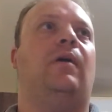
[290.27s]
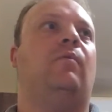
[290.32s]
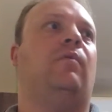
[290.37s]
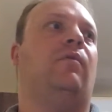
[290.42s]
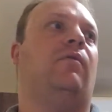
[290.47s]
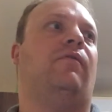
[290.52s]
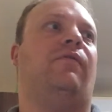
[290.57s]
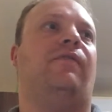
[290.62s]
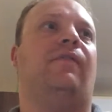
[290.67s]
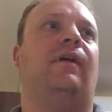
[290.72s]
it
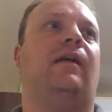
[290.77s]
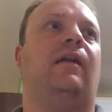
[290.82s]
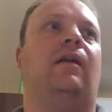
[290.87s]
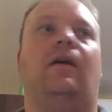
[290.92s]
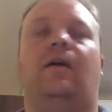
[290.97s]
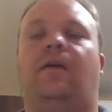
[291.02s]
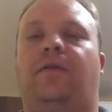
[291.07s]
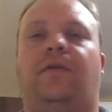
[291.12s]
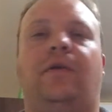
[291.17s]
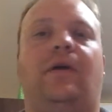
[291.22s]
will
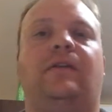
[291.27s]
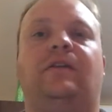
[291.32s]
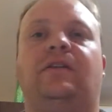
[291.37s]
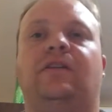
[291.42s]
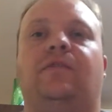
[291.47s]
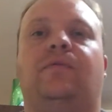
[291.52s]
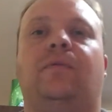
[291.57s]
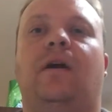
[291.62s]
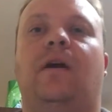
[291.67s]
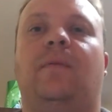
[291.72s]
fill a 30
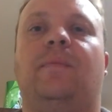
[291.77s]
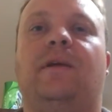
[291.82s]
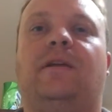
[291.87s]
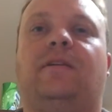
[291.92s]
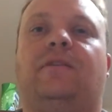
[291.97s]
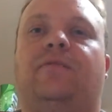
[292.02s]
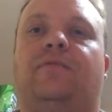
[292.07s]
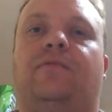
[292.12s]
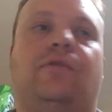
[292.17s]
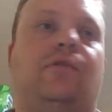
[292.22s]
square
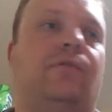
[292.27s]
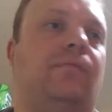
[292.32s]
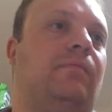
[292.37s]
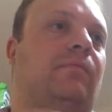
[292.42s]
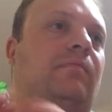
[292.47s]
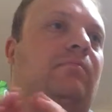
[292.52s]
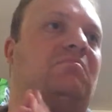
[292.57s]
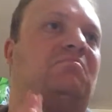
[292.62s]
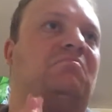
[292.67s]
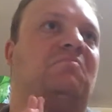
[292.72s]
meter
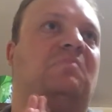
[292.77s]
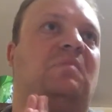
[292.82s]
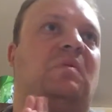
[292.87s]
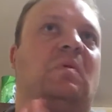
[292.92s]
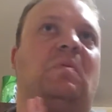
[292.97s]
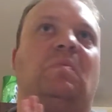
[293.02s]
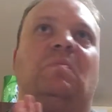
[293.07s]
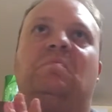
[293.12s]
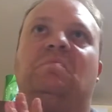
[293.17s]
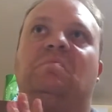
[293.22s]
room,
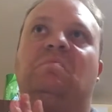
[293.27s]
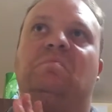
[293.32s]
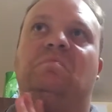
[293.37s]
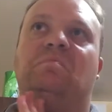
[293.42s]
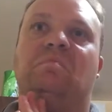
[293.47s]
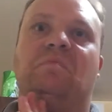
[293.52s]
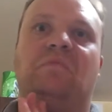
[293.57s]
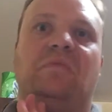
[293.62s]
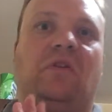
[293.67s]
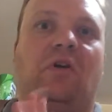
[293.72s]

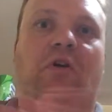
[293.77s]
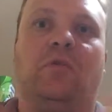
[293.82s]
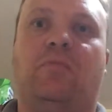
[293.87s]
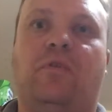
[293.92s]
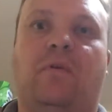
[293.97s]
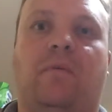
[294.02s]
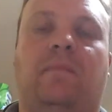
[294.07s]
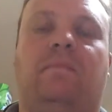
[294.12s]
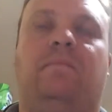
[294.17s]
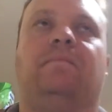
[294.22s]
no
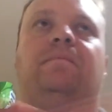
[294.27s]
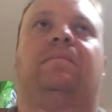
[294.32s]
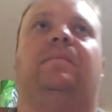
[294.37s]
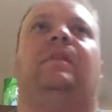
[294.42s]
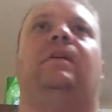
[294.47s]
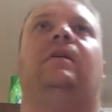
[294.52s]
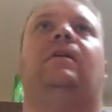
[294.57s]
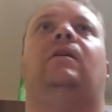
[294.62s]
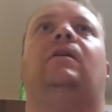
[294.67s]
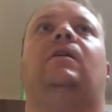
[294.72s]
problem
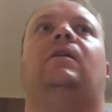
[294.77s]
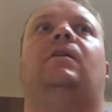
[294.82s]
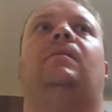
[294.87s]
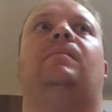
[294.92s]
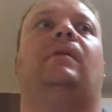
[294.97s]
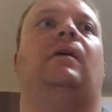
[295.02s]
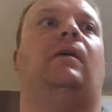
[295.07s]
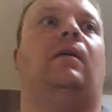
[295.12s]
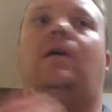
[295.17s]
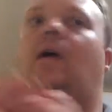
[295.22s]

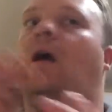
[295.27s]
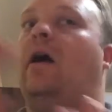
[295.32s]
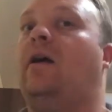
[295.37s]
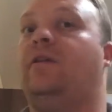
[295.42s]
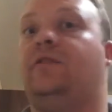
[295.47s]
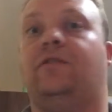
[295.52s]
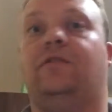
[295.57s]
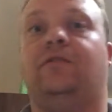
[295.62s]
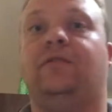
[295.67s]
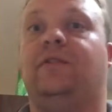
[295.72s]
um, and it
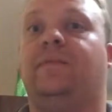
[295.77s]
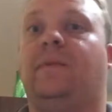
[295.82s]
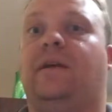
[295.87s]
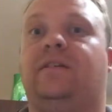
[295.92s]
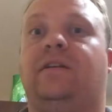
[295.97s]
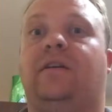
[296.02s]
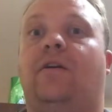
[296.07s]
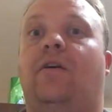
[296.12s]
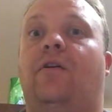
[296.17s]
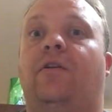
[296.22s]
has an
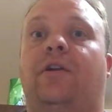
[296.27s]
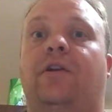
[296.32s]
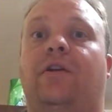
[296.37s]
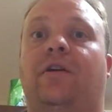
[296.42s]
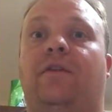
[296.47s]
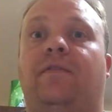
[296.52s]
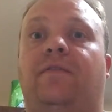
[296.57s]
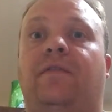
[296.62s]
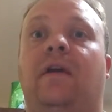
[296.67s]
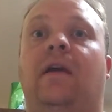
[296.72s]
automatic on and
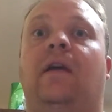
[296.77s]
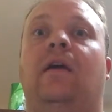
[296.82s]
off.